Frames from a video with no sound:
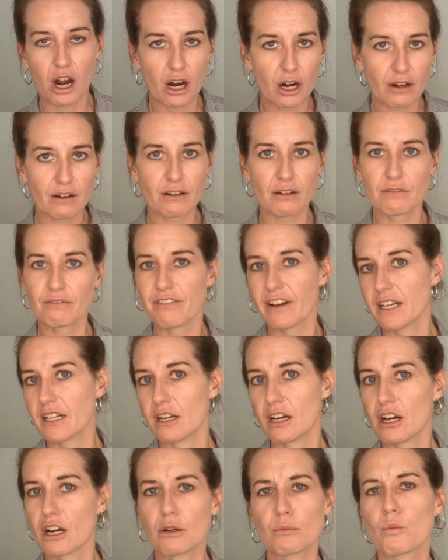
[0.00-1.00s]
Are
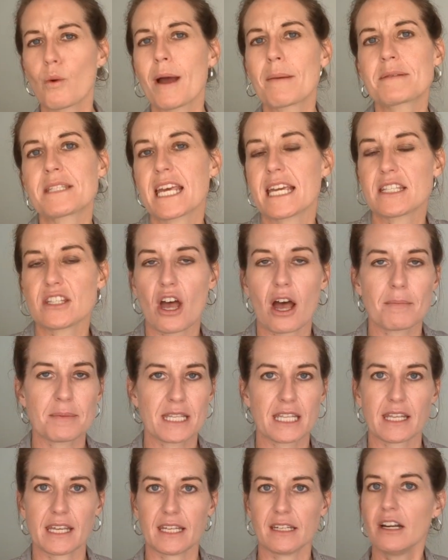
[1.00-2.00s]
websites
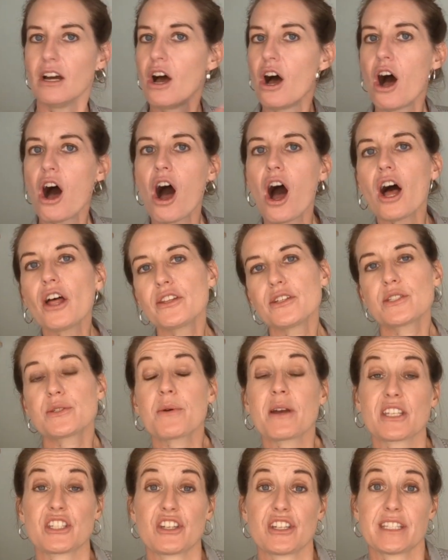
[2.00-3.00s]
obsolete? All
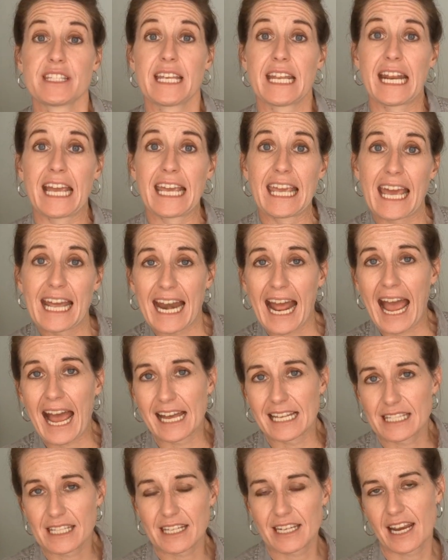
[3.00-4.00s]
those questions that I get
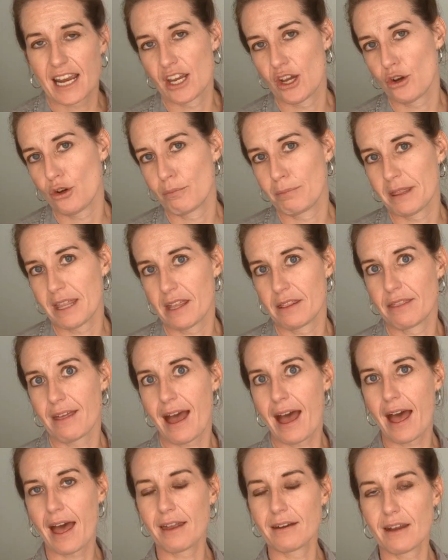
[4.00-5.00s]
asked. I hope
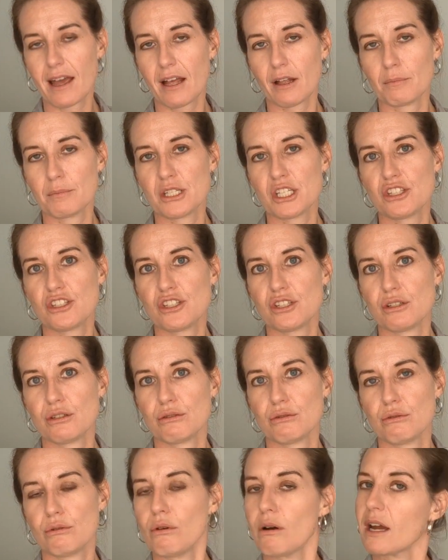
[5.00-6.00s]
that helped
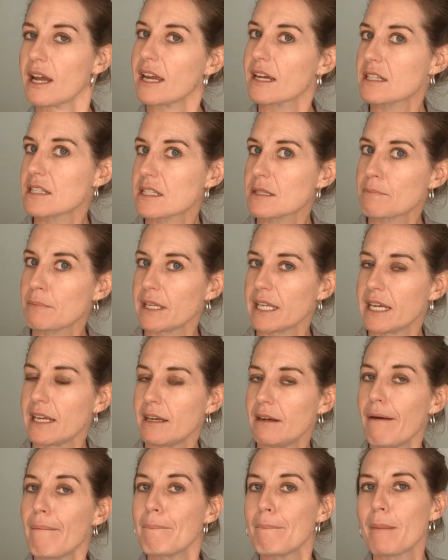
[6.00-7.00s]
to
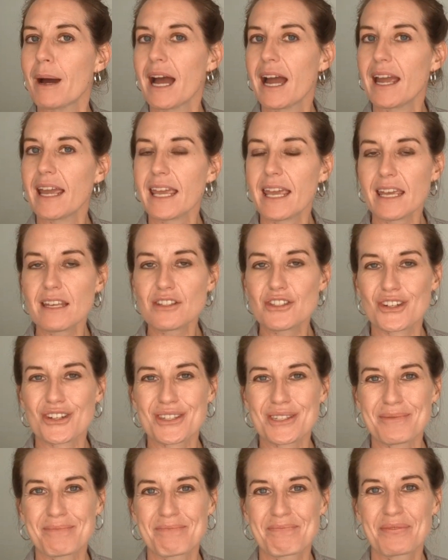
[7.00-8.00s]
explain my
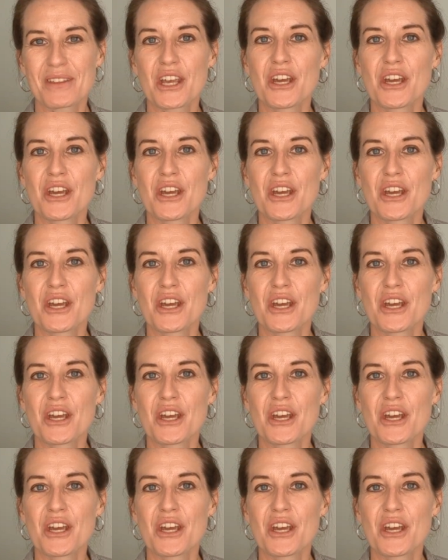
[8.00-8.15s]
answers.